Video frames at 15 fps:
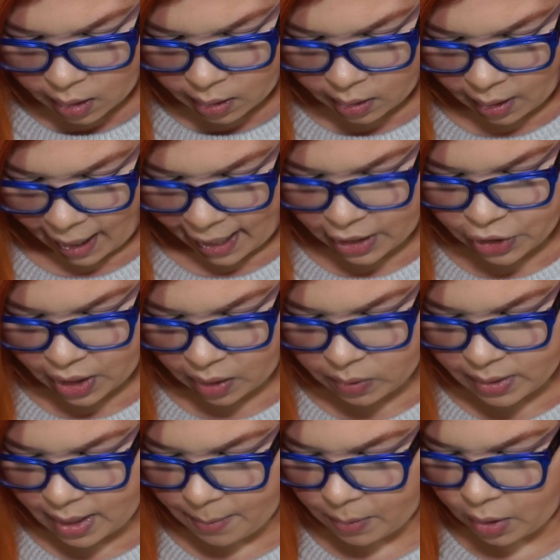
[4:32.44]
The
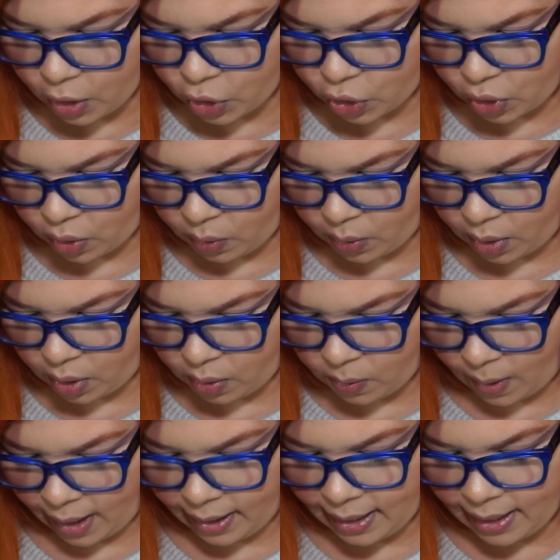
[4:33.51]
eyeshadows that I'm gonna show
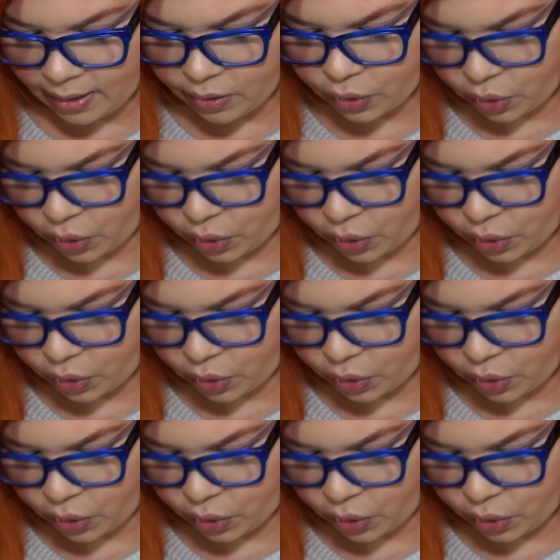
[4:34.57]
you, I got